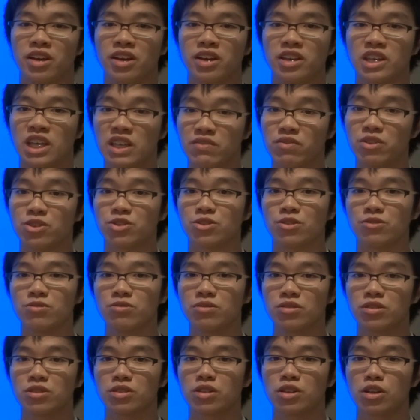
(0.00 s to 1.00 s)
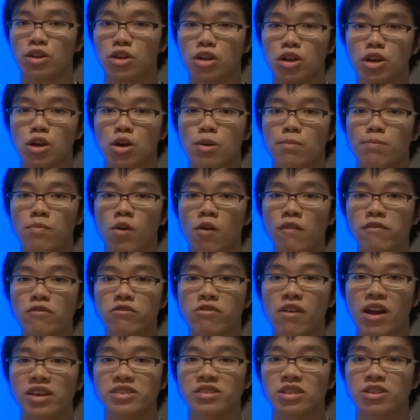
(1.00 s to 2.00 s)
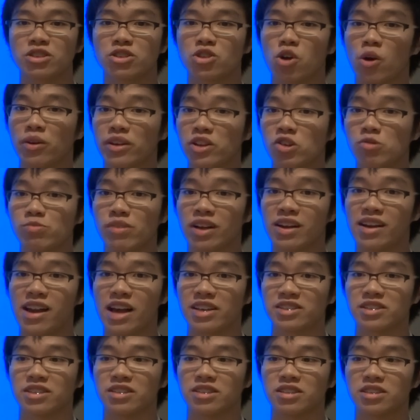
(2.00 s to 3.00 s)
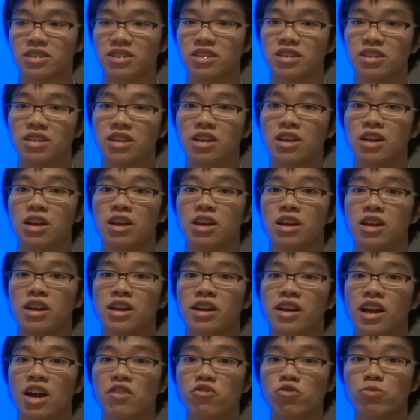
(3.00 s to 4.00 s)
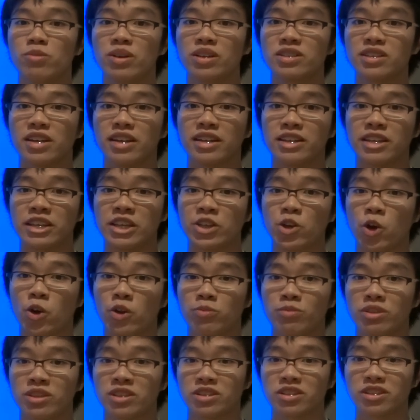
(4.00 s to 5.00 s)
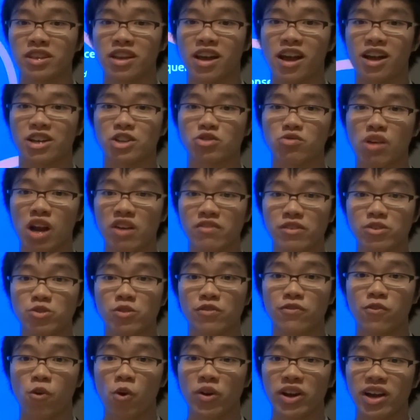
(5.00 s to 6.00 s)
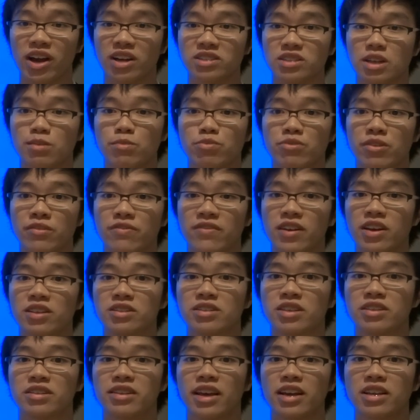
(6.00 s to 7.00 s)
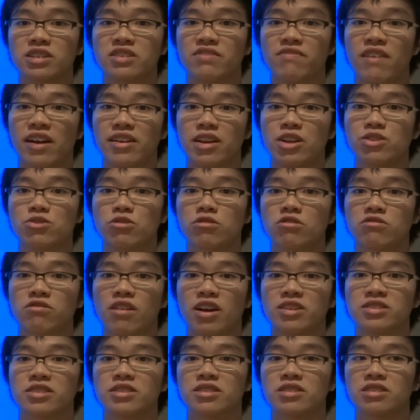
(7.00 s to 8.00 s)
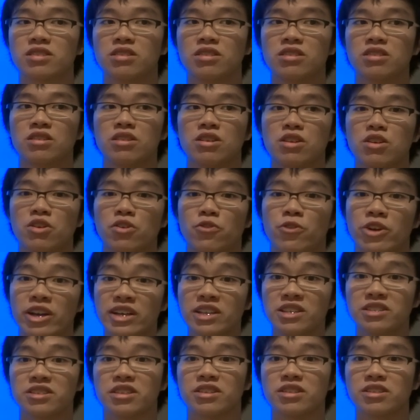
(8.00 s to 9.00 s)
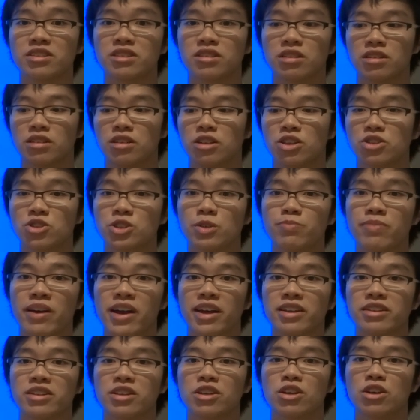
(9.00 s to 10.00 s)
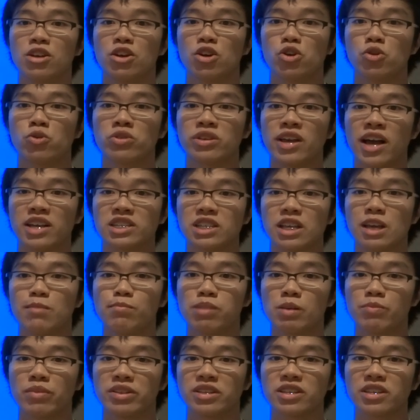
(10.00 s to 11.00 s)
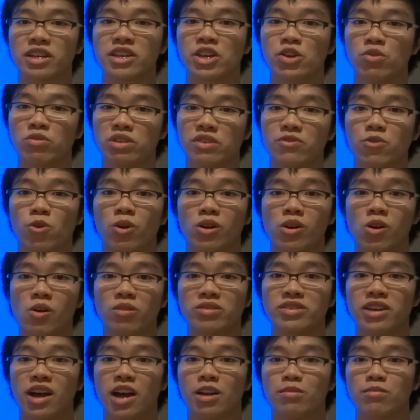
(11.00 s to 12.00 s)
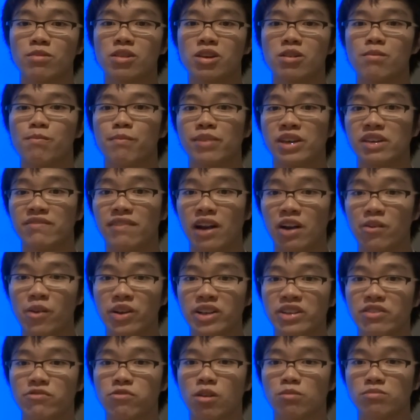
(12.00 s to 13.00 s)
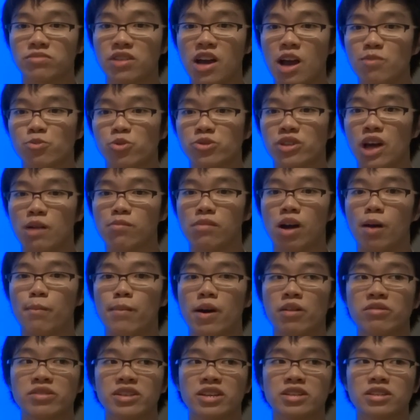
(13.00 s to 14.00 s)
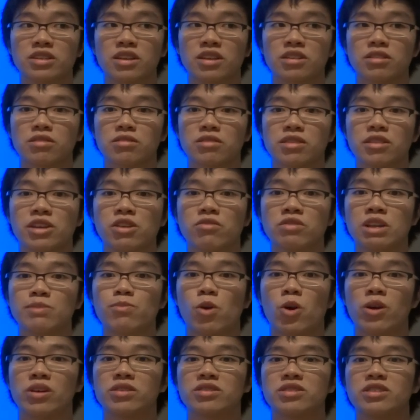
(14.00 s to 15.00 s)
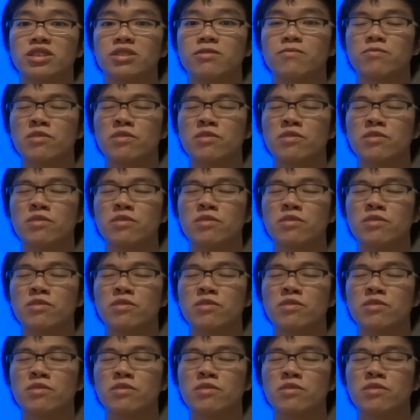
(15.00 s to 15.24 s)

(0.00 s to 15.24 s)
Even so, both crises taught him a lesson. Governments and economists are striving to forecast and prevent the next financial crisis. For instance, Japan, which has implemented QE for a long time, evaluates from time to time about its QE policy.